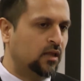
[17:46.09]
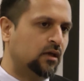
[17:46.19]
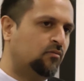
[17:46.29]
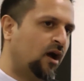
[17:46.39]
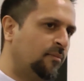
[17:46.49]
Now
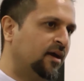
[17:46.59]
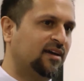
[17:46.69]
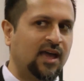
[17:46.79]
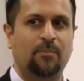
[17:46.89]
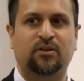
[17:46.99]
Rabia
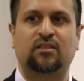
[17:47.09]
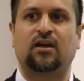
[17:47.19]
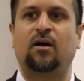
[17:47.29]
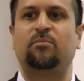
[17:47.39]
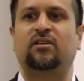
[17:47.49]
kept the
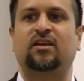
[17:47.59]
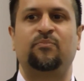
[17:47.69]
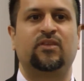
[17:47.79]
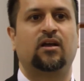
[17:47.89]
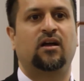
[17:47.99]
company
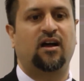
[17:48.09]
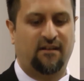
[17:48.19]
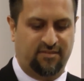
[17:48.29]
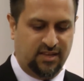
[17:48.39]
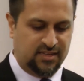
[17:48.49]

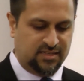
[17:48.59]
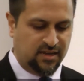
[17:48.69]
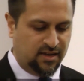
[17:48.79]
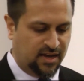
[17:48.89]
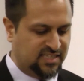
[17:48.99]
of these
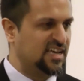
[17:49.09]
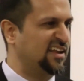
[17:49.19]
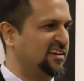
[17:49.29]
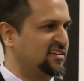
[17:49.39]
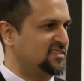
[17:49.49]

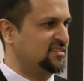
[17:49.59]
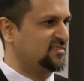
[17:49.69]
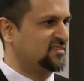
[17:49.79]
ascetics.